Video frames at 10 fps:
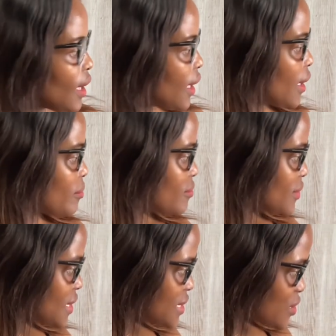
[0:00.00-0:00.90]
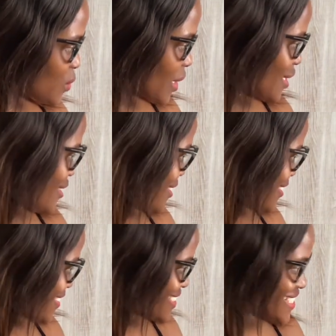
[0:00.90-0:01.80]
um this is what it
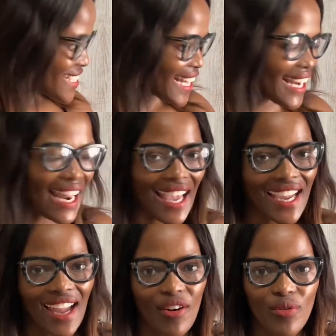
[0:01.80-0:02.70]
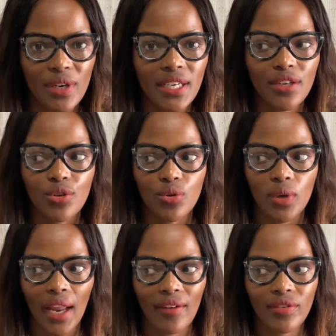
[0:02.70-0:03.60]
looks like i really do
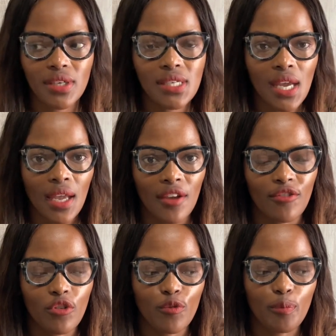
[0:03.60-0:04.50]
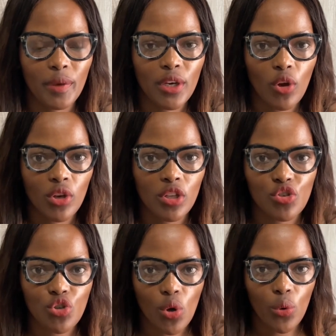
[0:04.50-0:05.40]
love it if you've been on the
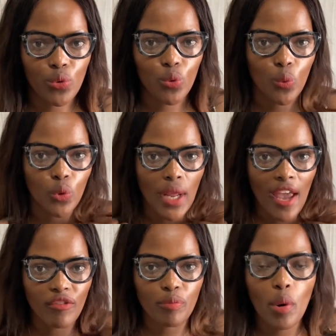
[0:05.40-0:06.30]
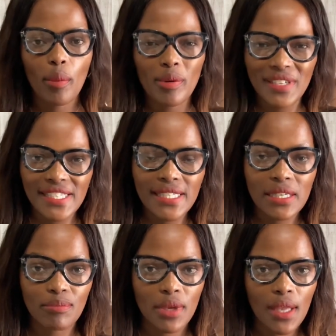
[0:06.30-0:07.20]
show you would have probably
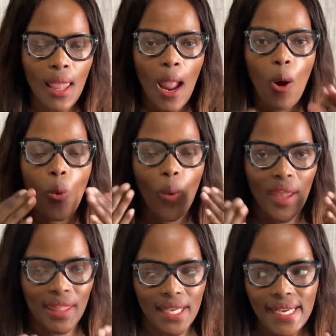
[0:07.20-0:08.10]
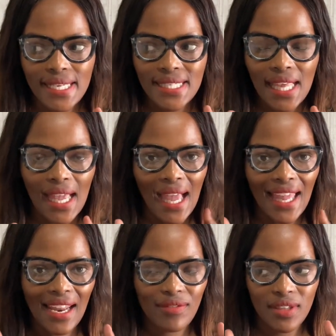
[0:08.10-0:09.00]
seen me wear these i
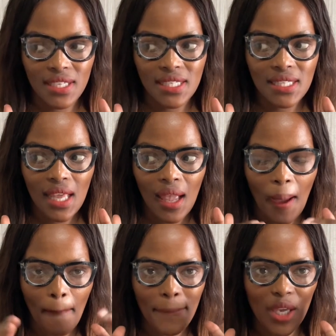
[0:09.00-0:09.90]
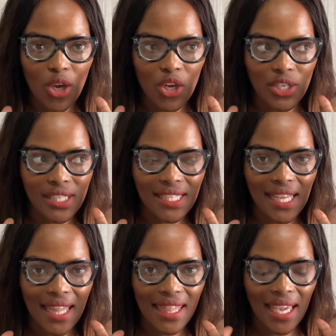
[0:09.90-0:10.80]
love these because
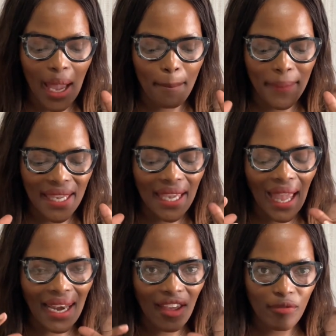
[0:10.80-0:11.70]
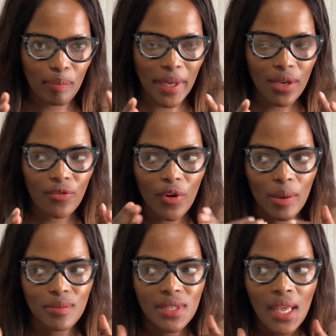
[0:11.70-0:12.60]
they are big i love big
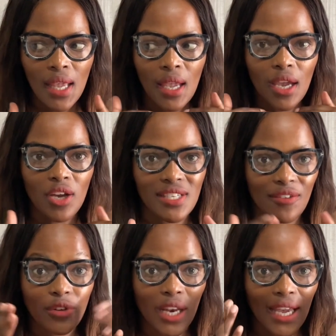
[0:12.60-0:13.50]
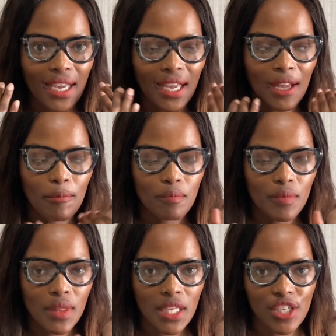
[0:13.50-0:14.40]
frames because i feel like um they